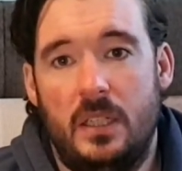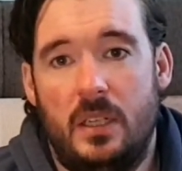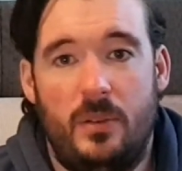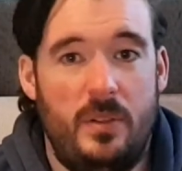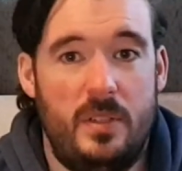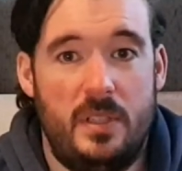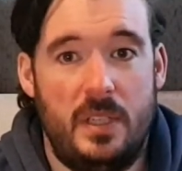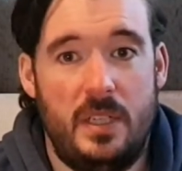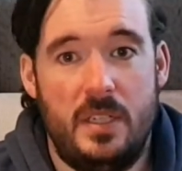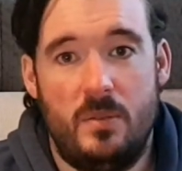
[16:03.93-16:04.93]
I'll do the
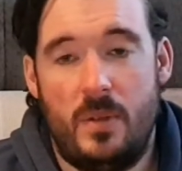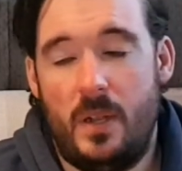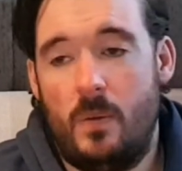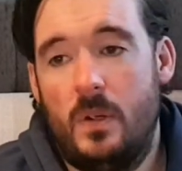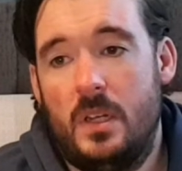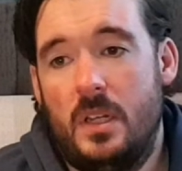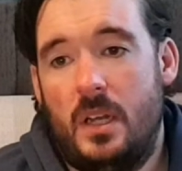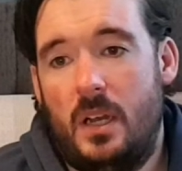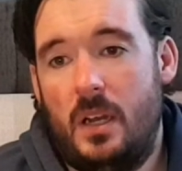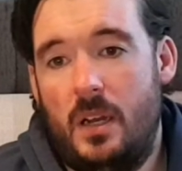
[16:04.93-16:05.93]
salinity as well,
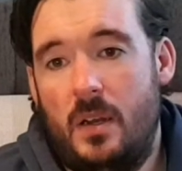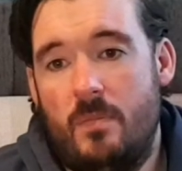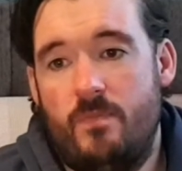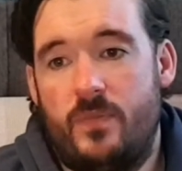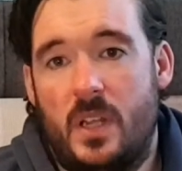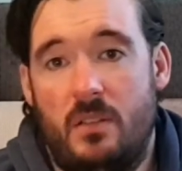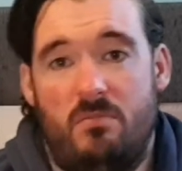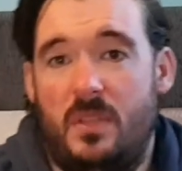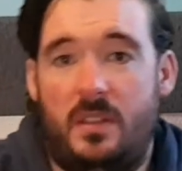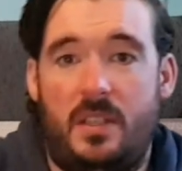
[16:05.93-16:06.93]
and
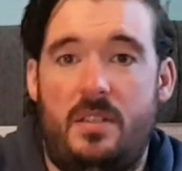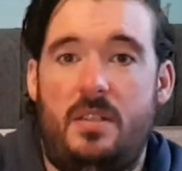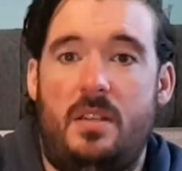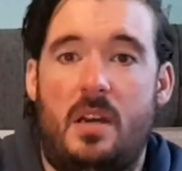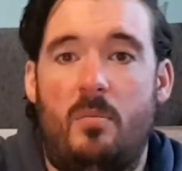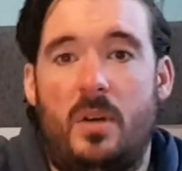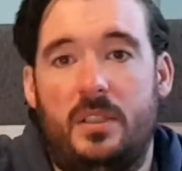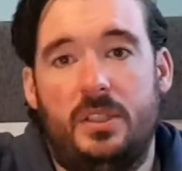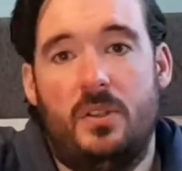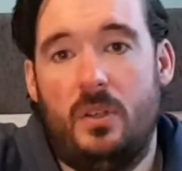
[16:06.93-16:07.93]
let you see that. But I
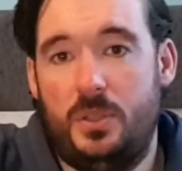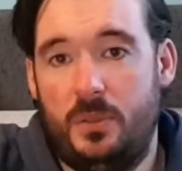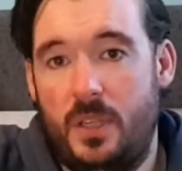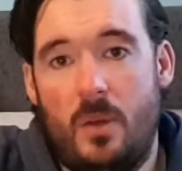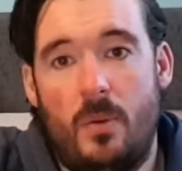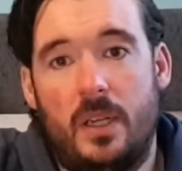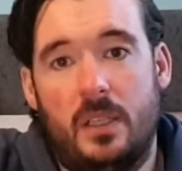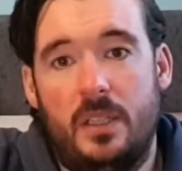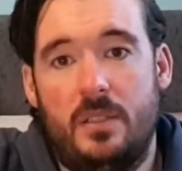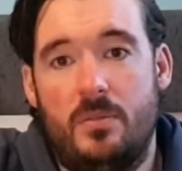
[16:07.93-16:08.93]
just thought I'd show you how I
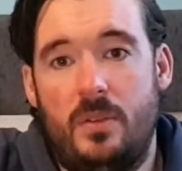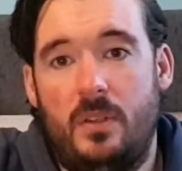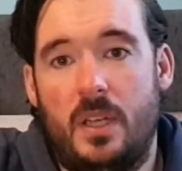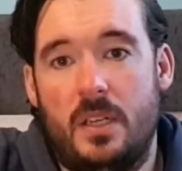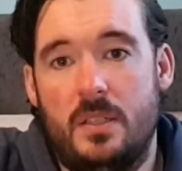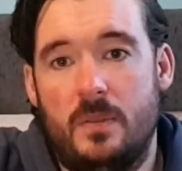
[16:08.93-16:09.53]
collect it for you guys.